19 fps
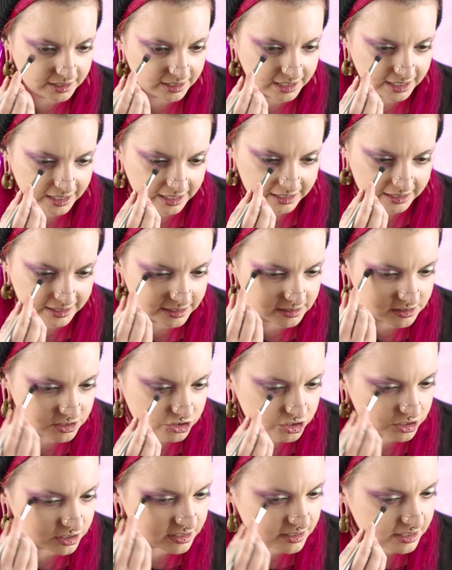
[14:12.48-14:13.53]
And it's
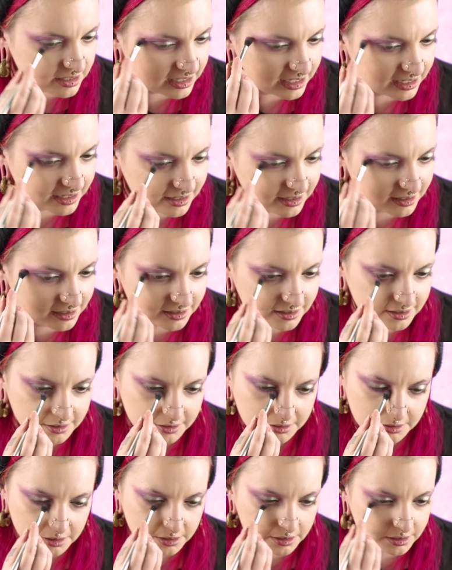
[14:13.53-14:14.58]
just, like,
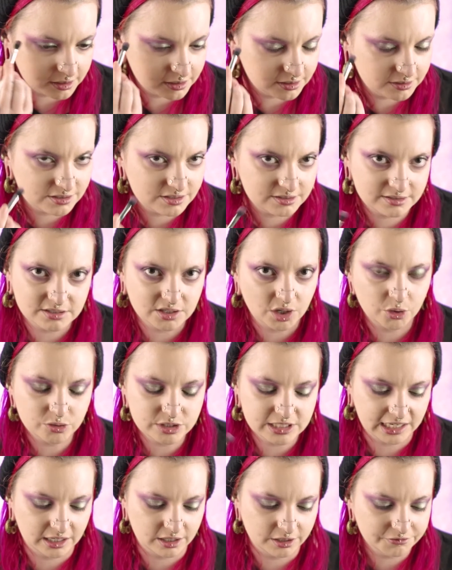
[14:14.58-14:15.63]
so
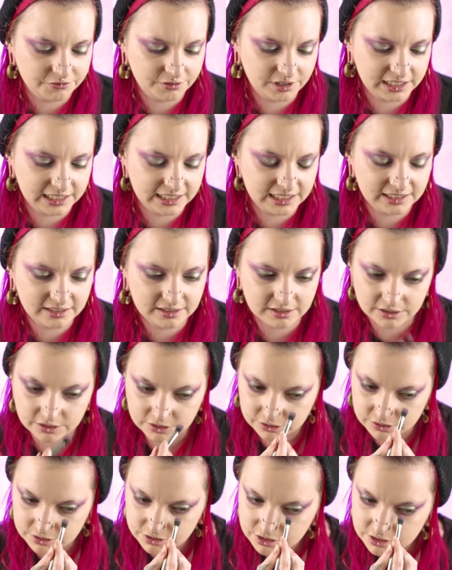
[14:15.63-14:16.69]
terrifying.
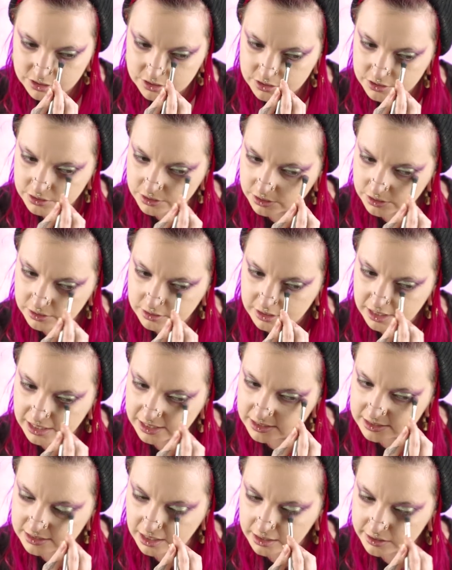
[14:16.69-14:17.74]

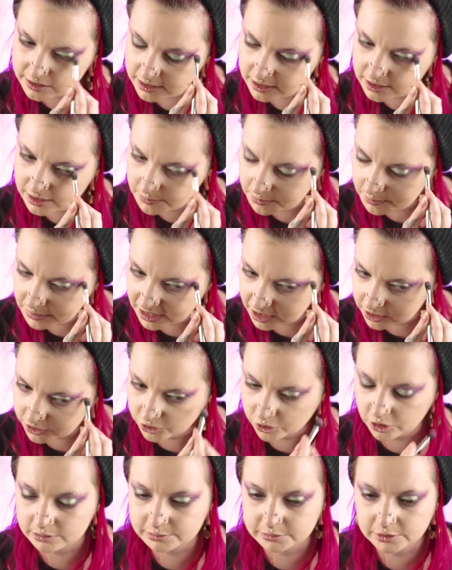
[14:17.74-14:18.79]
It's nothing
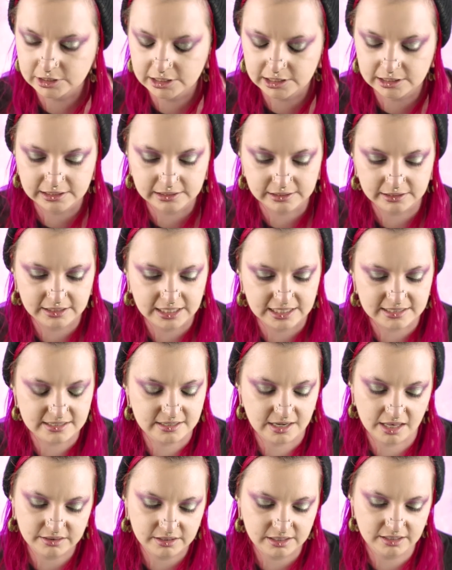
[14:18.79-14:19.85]
paranormal, it's
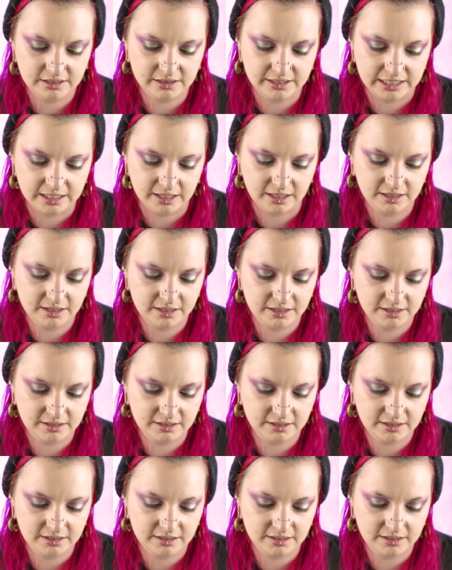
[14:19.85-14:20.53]
nothing like